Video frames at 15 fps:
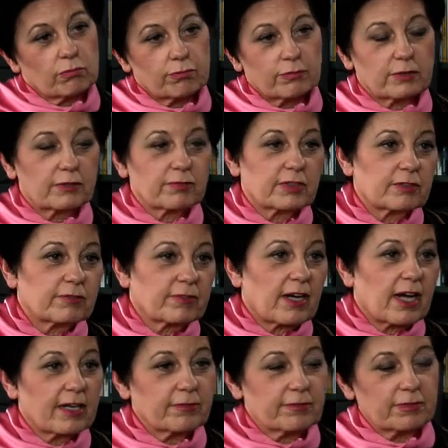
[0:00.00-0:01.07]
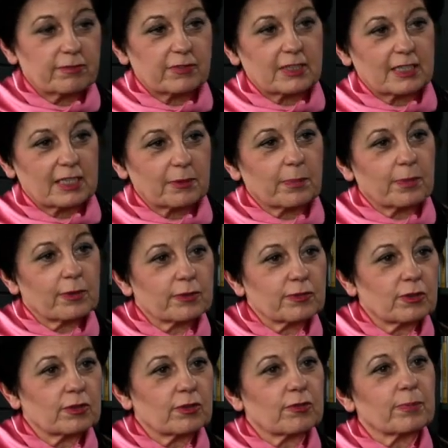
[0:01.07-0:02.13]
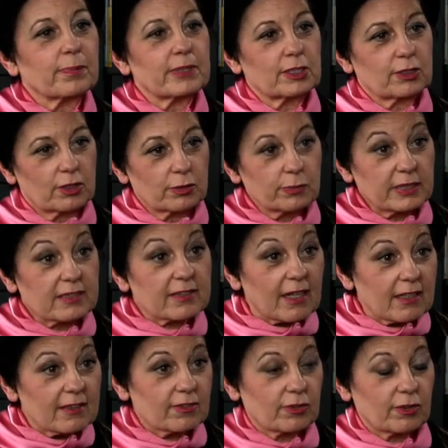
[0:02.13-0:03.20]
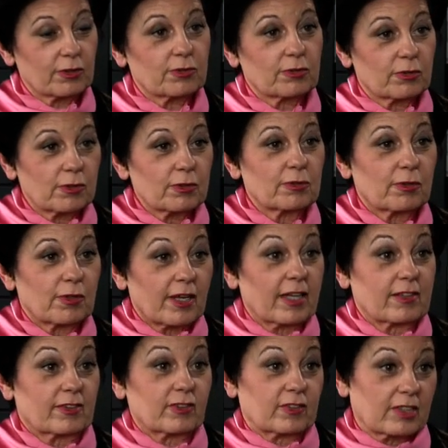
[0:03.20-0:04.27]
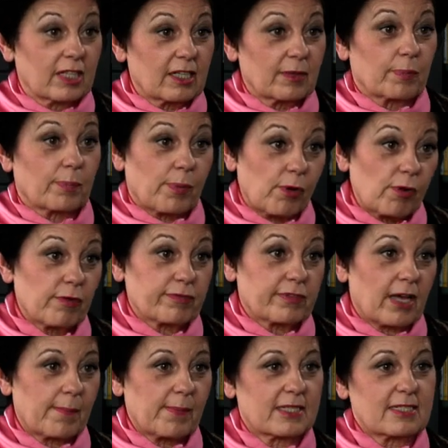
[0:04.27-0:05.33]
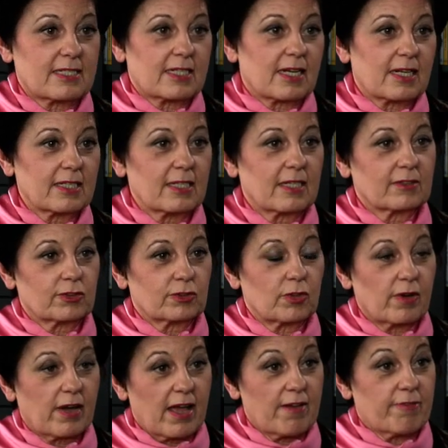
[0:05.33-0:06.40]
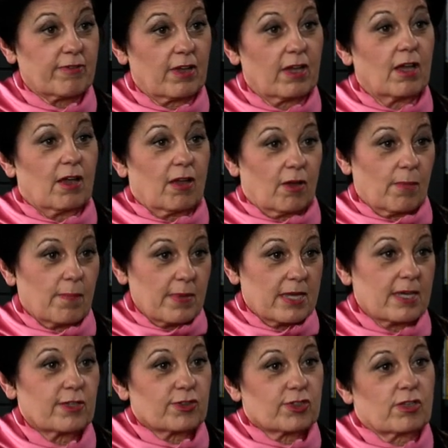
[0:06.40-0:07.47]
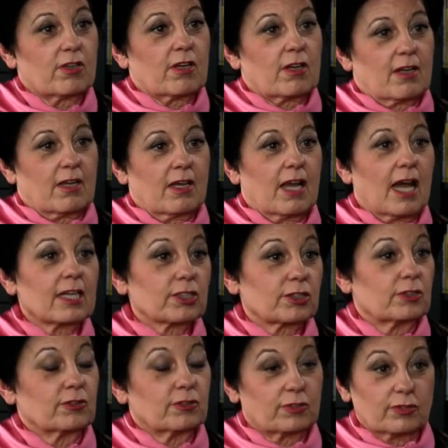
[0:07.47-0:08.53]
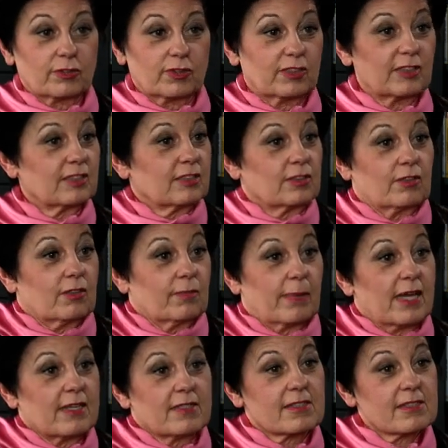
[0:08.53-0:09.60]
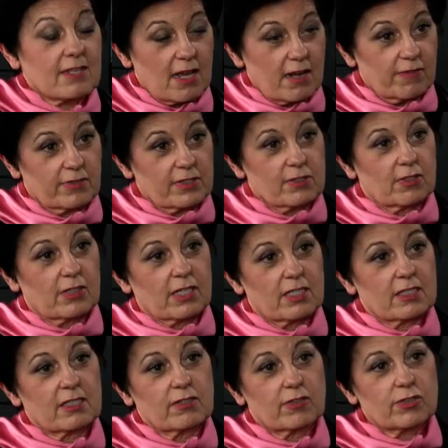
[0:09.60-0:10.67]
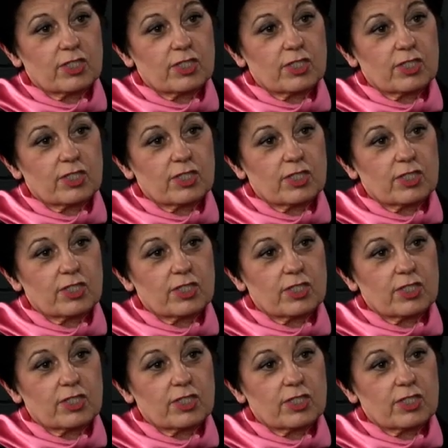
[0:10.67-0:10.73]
55-58% of patients with cancer, so you can still improve dramatically and so have a major action. So this by itself is already a